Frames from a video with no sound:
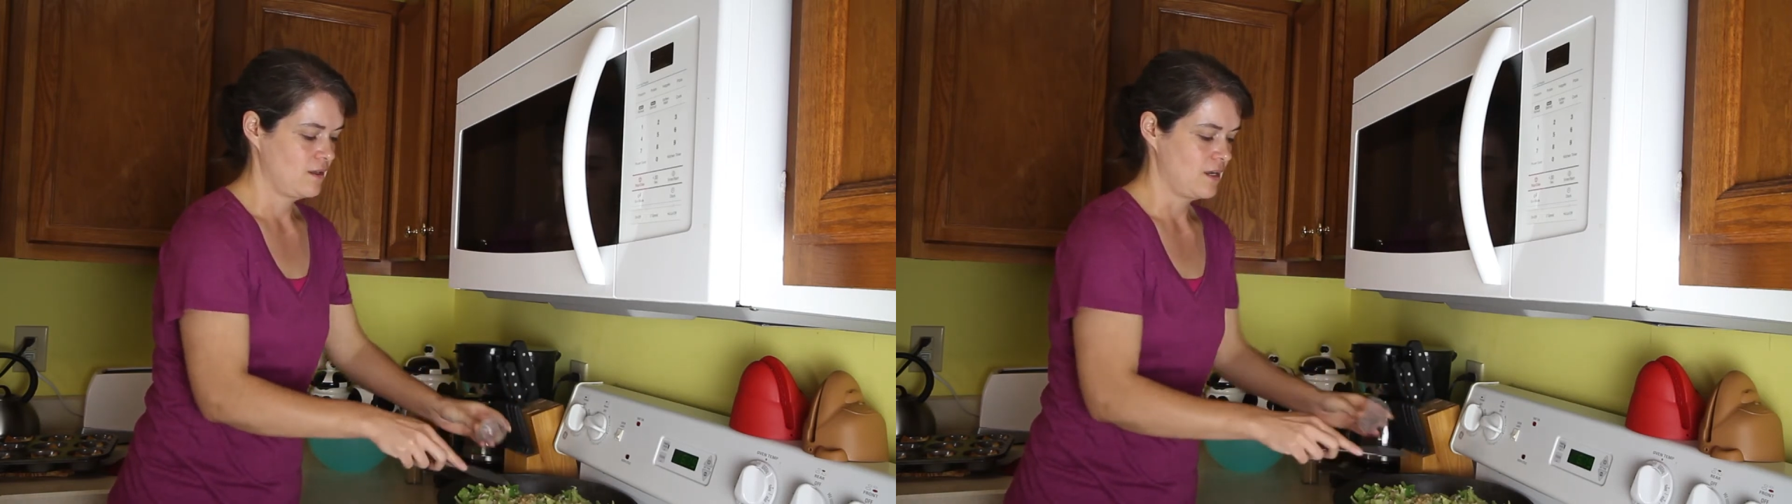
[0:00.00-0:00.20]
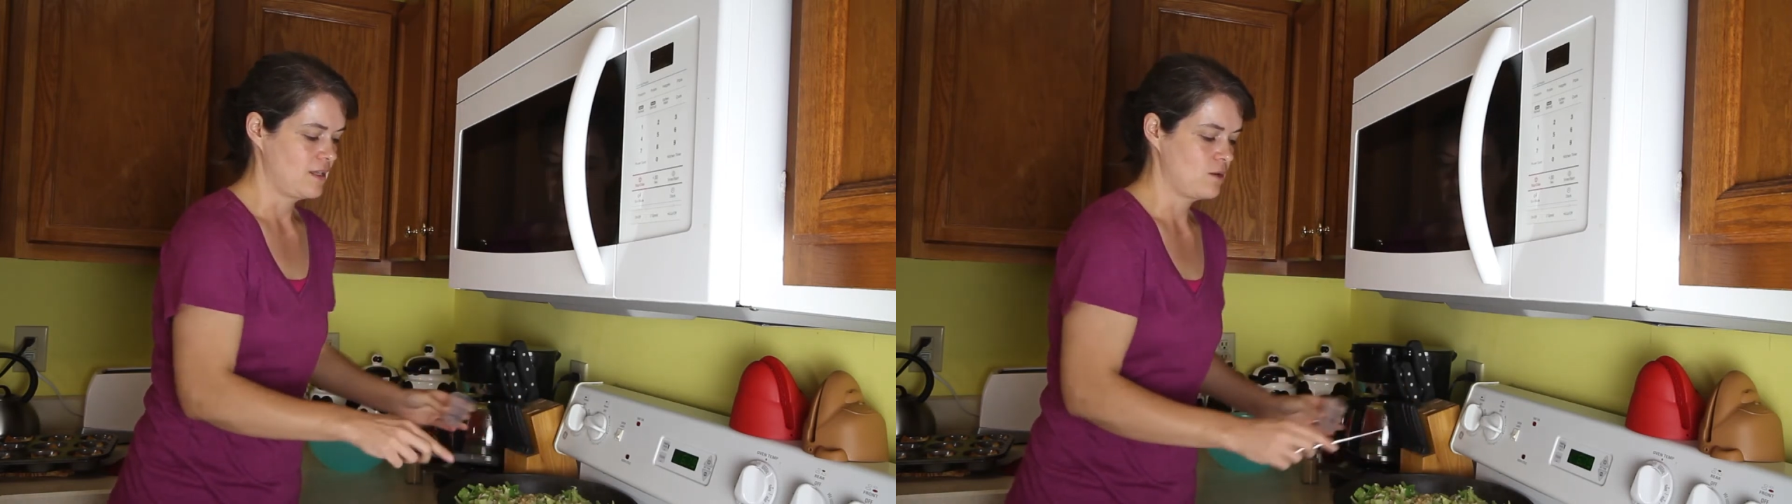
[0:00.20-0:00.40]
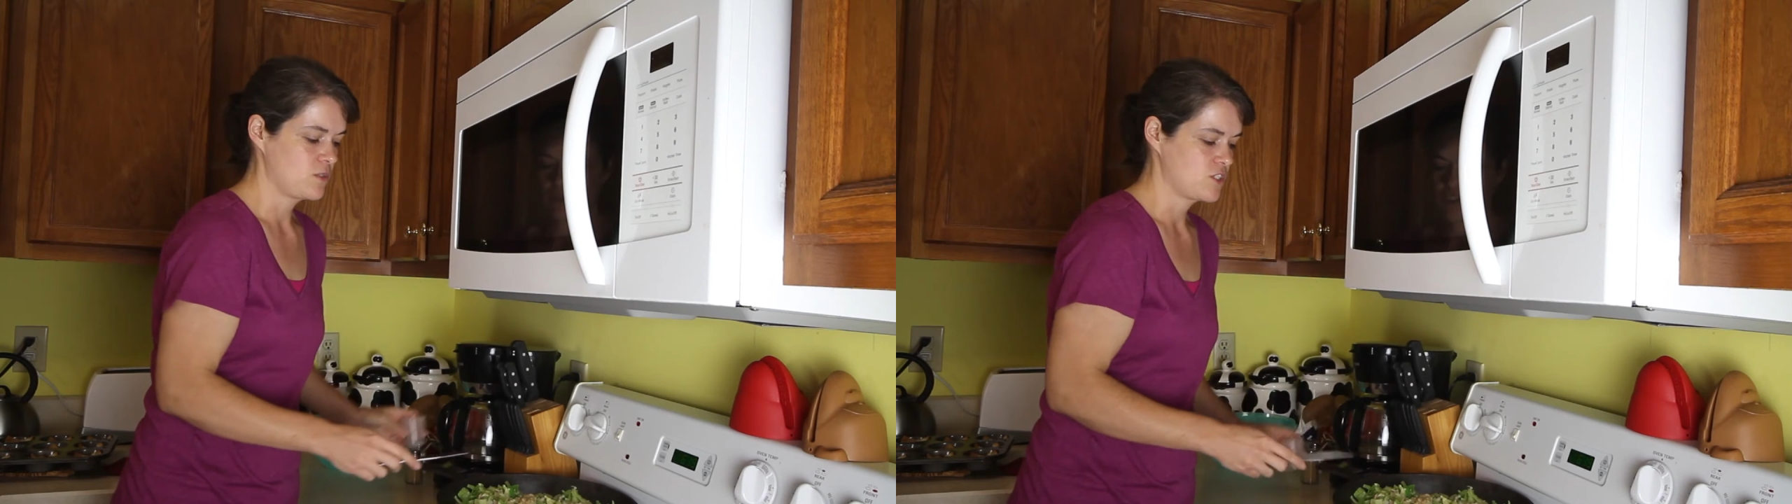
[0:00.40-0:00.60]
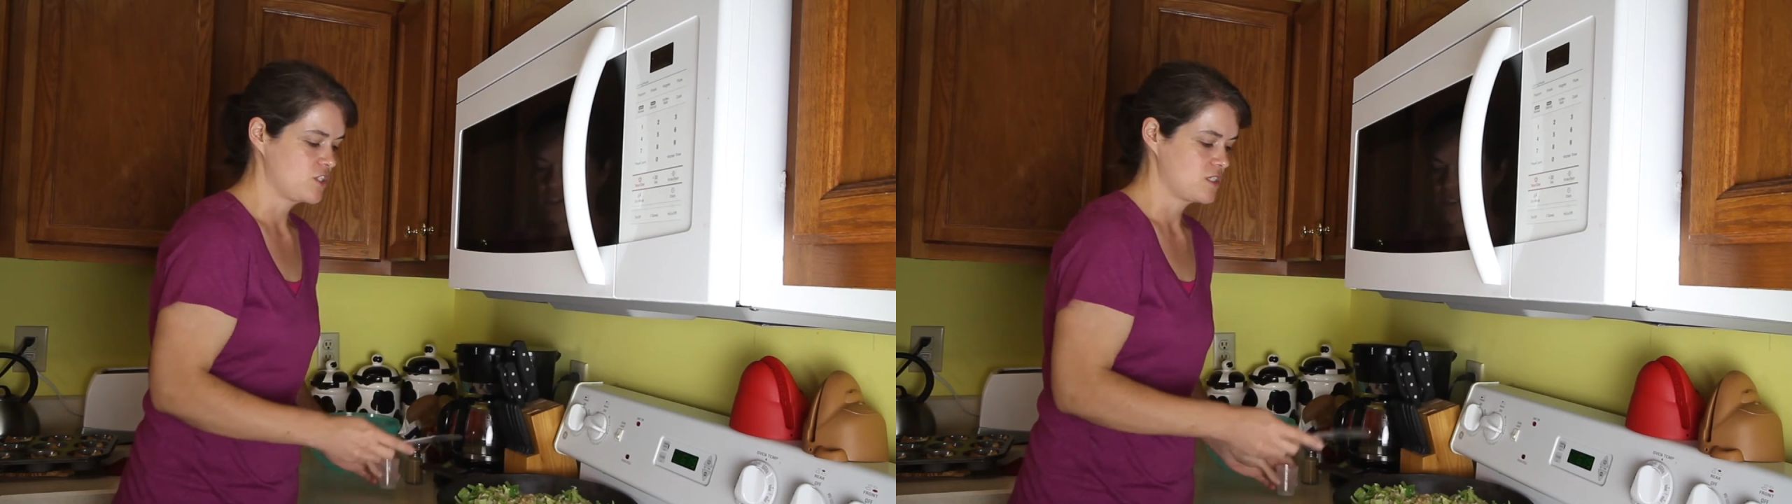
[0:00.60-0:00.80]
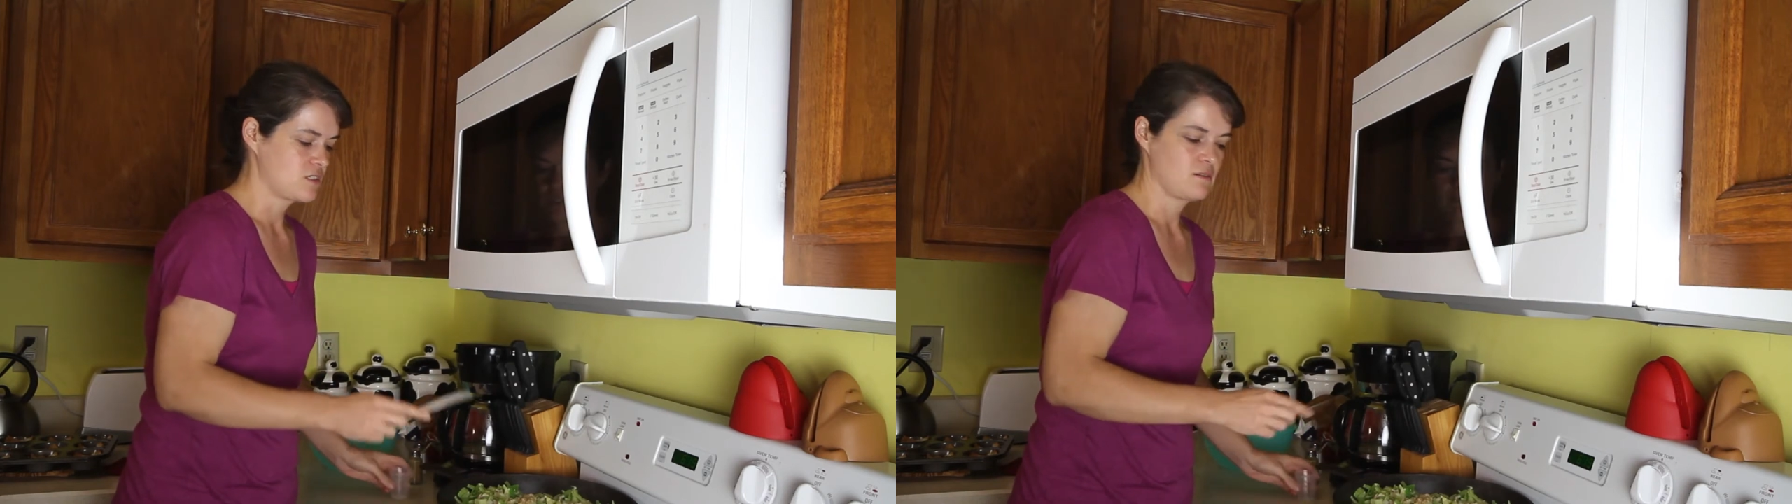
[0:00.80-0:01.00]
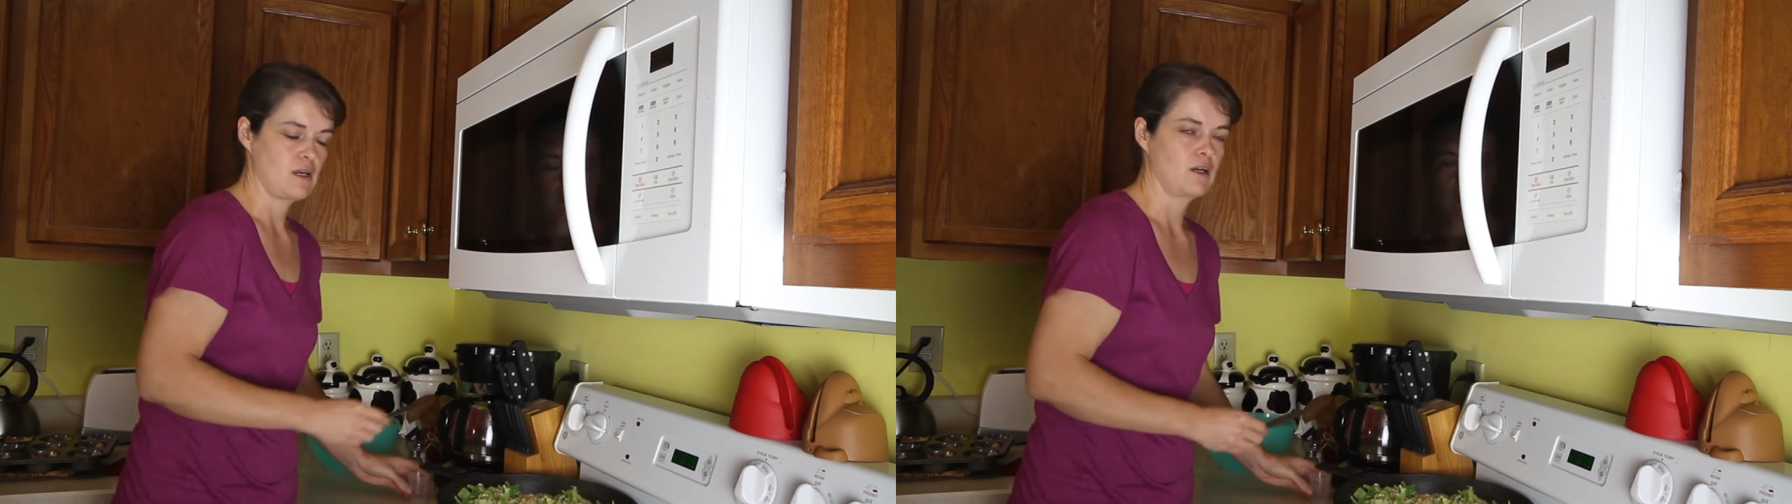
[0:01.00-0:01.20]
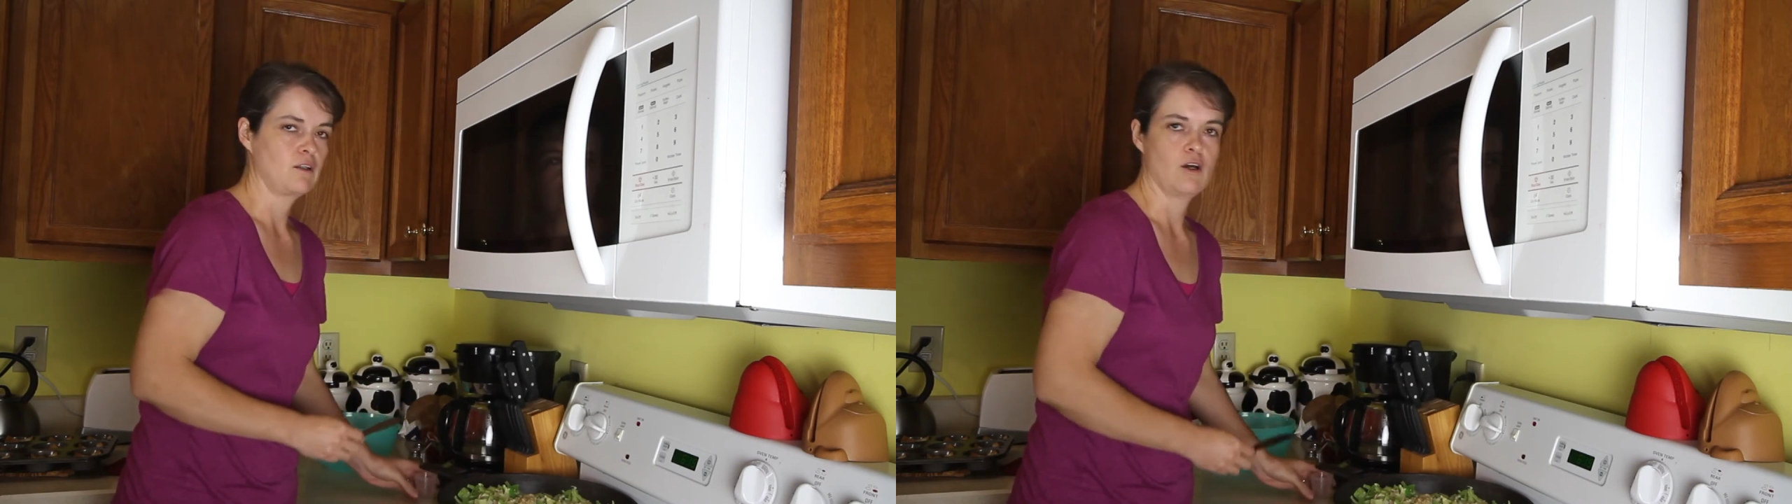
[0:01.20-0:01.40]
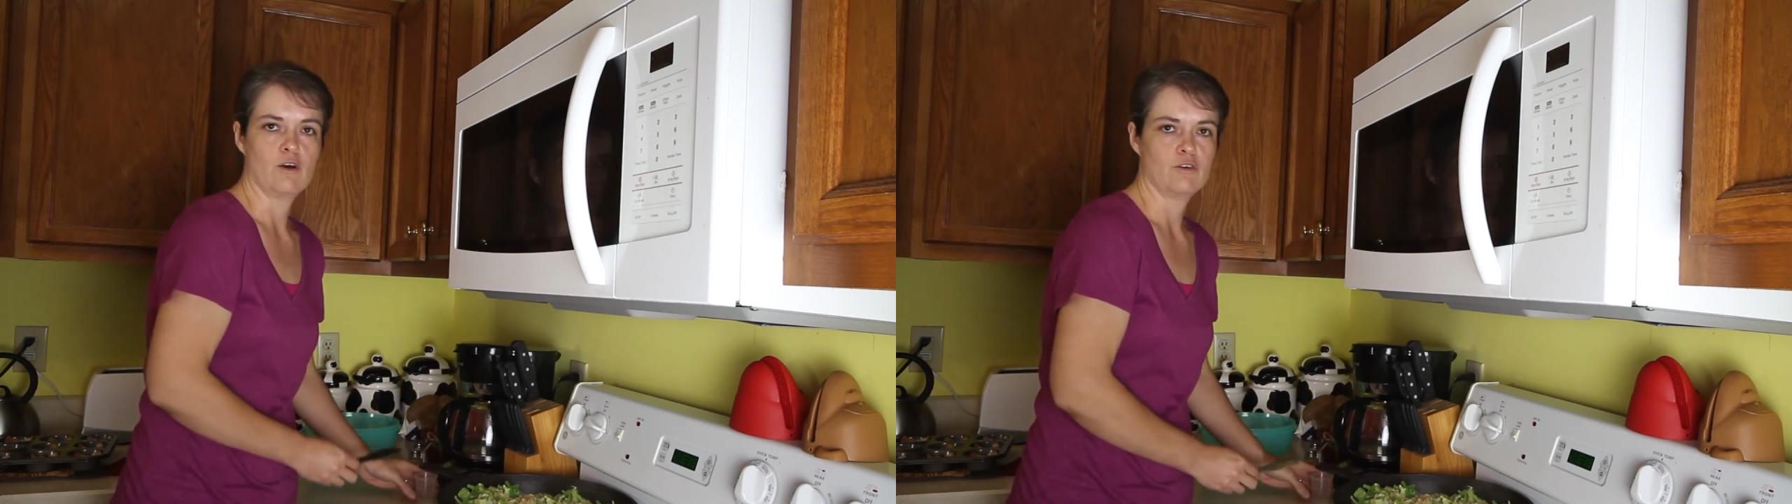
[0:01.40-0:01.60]
And that was just a
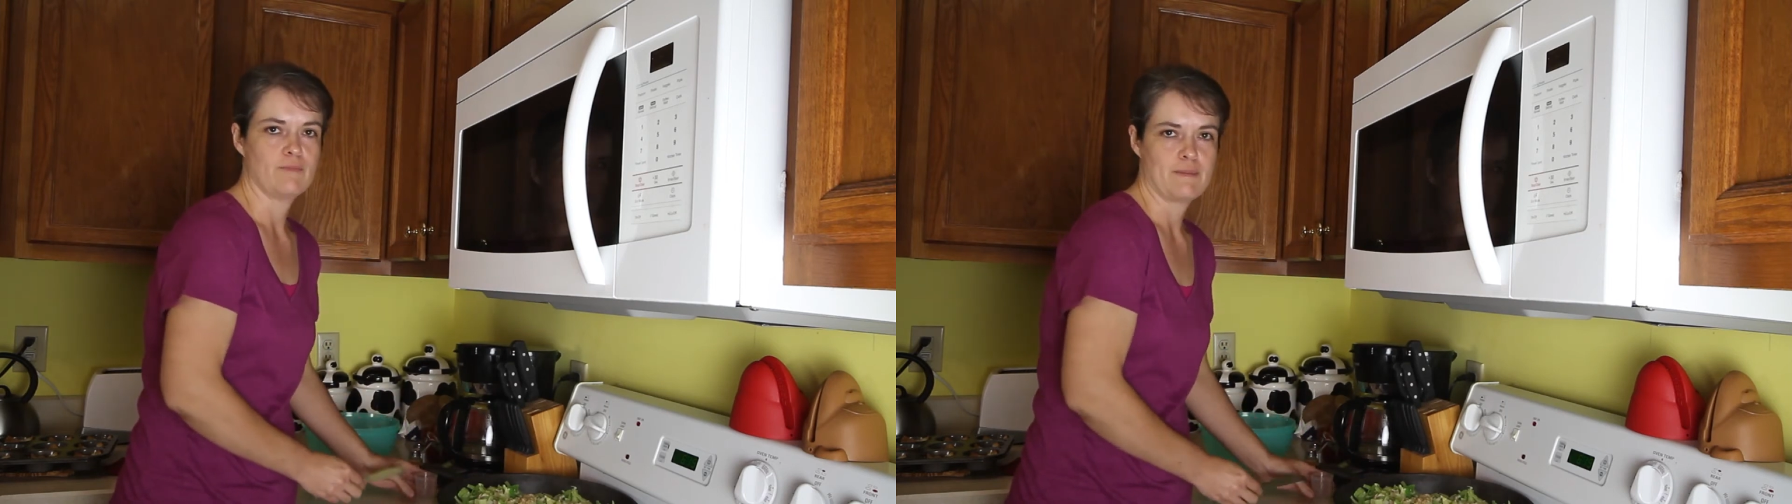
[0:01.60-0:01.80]
clove,